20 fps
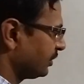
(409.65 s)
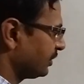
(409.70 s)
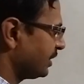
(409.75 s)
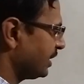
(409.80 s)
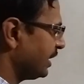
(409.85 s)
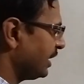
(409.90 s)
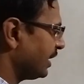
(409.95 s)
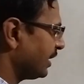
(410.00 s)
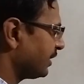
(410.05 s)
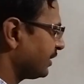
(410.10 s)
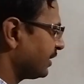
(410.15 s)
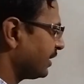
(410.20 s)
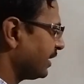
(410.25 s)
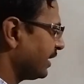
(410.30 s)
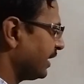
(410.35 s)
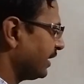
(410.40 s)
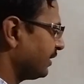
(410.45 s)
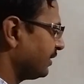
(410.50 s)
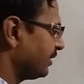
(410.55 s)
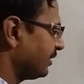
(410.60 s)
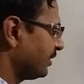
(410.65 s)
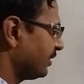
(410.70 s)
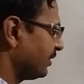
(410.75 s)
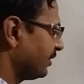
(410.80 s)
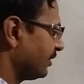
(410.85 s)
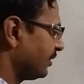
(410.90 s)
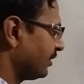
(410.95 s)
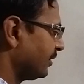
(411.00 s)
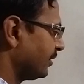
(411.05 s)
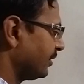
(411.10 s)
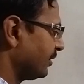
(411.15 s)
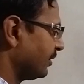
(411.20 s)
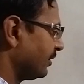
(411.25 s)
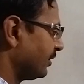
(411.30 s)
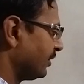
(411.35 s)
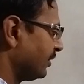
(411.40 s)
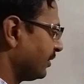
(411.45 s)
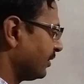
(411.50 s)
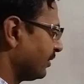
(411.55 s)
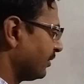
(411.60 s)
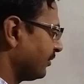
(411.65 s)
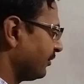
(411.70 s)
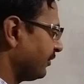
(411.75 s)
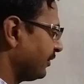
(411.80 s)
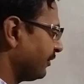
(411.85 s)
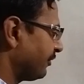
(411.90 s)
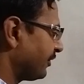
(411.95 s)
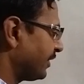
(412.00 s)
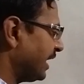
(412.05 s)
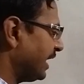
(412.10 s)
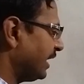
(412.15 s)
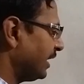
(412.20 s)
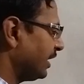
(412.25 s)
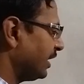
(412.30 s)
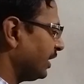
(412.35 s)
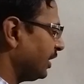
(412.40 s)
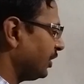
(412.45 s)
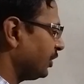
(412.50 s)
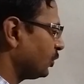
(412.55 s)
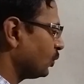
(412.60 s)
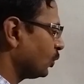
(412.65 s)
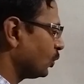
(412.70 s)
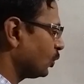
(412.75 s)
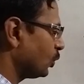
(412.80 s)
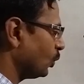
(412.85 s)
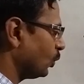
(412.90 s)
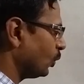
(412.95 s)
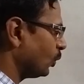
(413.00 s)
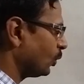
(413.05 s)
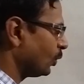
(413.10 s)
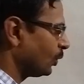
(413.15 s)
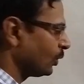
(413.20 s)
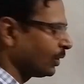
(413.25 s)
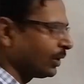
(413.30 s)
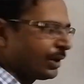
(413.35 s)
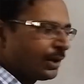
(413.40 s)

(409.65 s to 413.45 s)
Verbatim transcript: 315 into 2.